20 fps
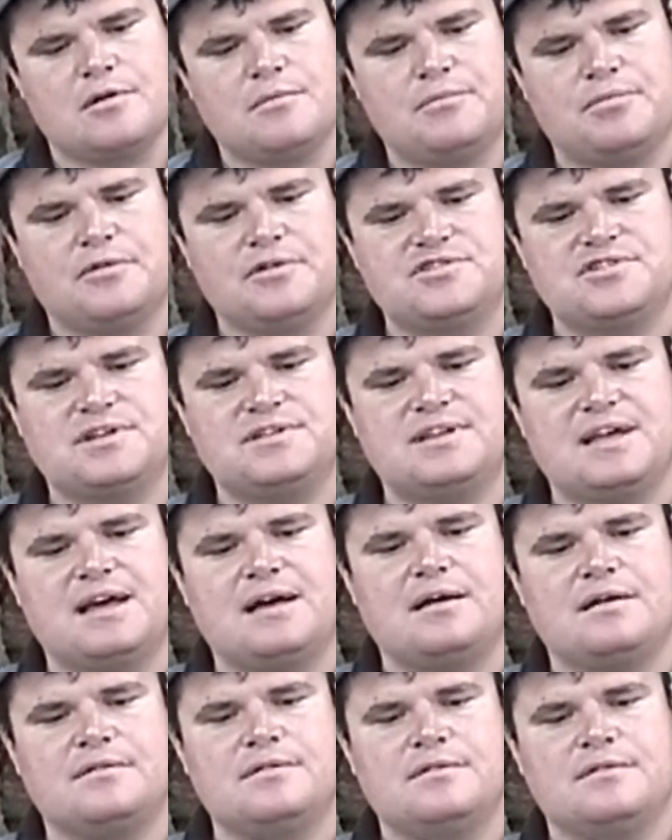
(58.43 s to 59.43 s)
push it
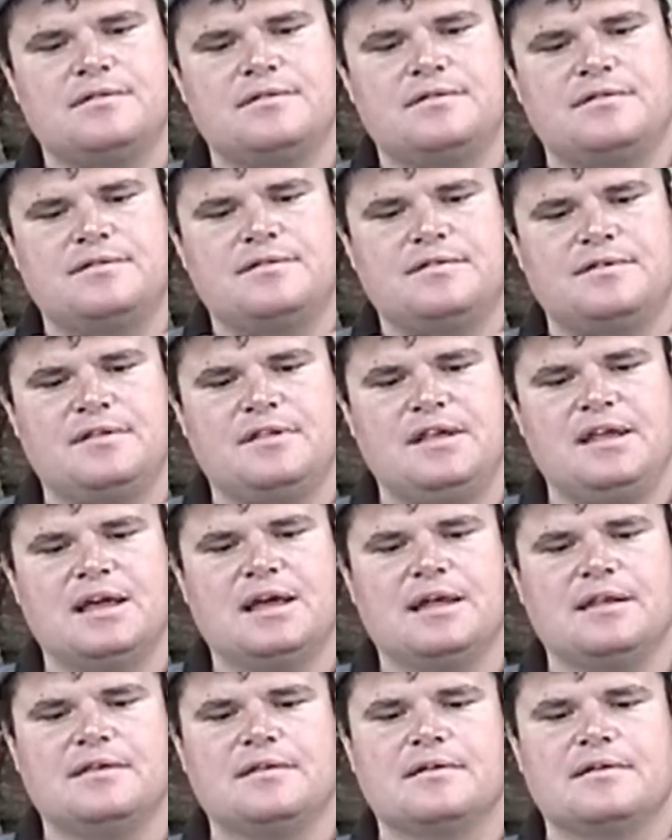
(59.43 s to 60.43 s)
down to the
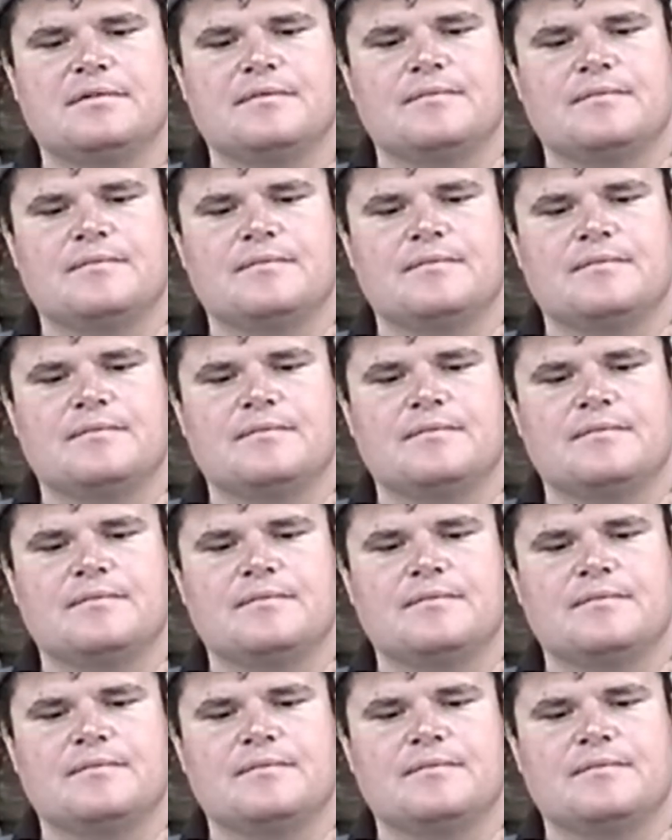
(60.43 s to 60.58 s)
end,